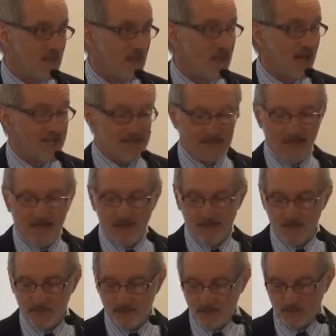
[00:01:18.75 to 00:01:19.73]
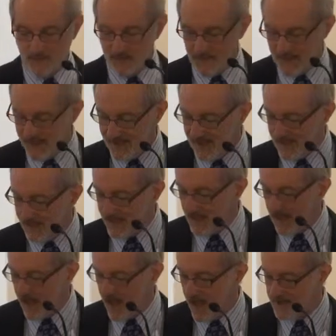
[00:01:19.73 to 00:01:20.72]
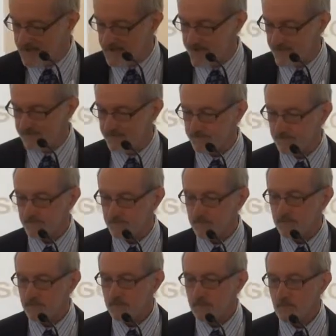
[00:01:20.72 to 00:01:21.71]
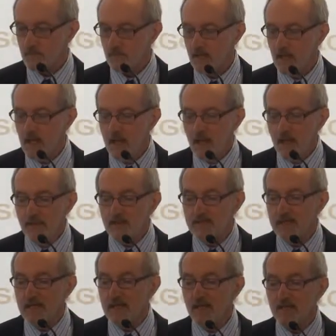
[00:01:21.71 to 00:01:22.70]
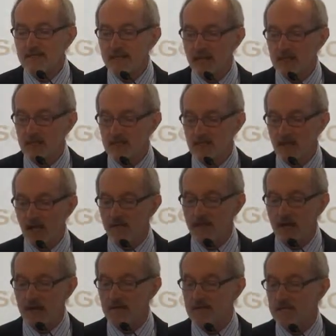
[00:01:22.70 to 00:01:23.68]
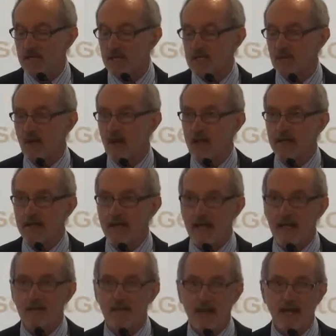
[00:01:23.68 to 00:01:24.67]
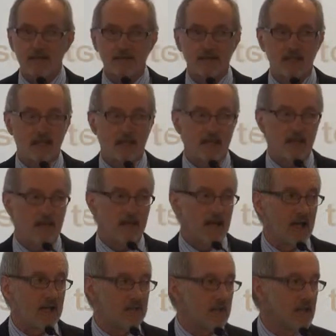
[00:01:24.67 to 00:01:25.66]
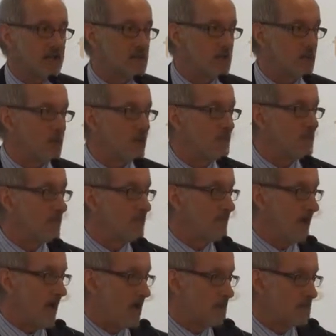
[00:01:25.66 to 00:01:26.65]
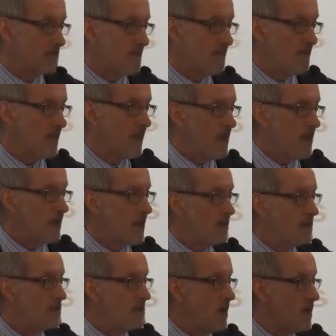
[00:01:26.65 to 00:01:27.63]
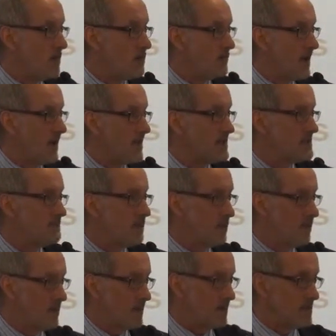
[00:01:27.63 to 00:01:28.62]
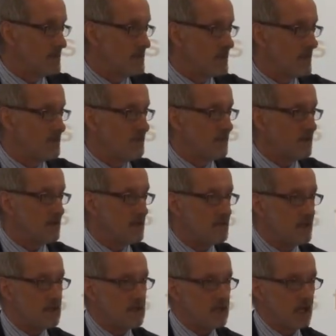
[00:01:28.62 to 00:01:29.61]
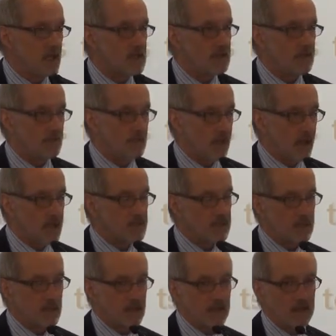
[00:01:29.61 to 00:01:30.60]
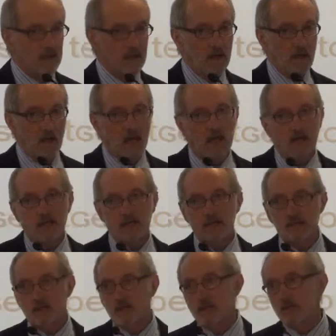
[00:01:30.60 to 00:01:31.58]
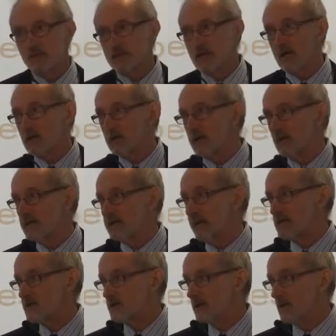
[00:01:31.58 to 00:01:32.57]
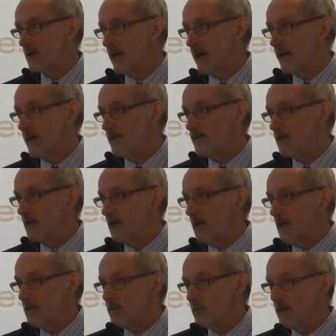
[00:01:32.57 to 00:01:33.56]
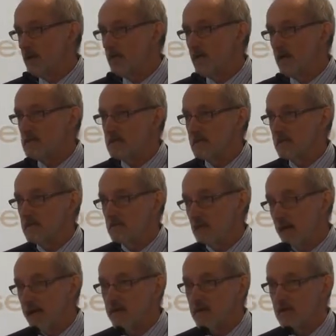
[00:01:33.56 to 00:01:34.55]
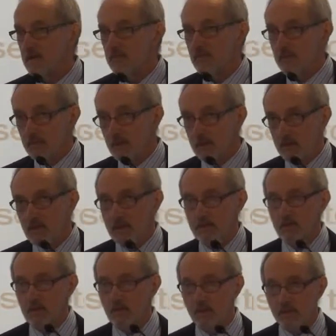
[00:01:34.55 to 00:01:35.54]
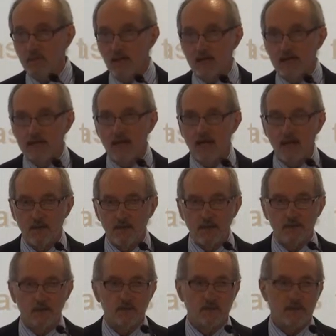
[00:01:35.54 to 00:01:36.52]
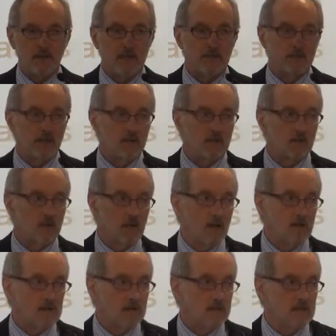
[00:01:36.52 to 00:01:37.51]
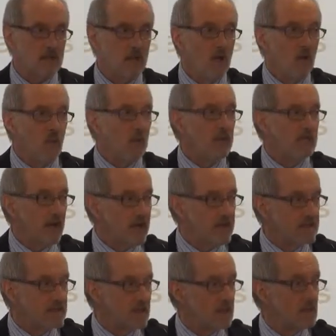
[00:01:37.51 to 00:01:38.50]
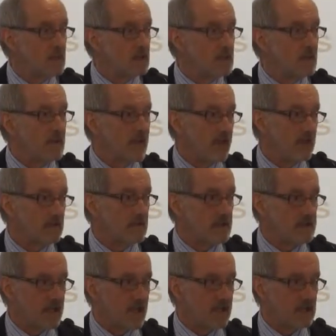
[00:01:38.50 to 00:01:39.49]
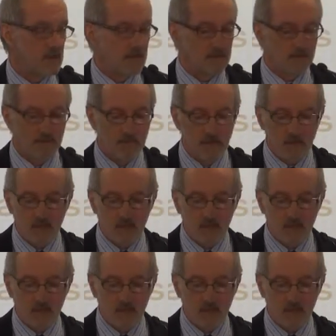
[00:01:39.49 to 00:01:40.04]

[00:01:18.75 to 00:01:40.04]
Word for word: But at times, it can get lost. There's an intersection of heterosexuality and masculinity that I think is pretty profound. That we don't raise boys to be just masculine in a certain particular contextual way. Pretty much in every in, throughout time, in terms of patriarchal cultures, we raise them to be heterosexual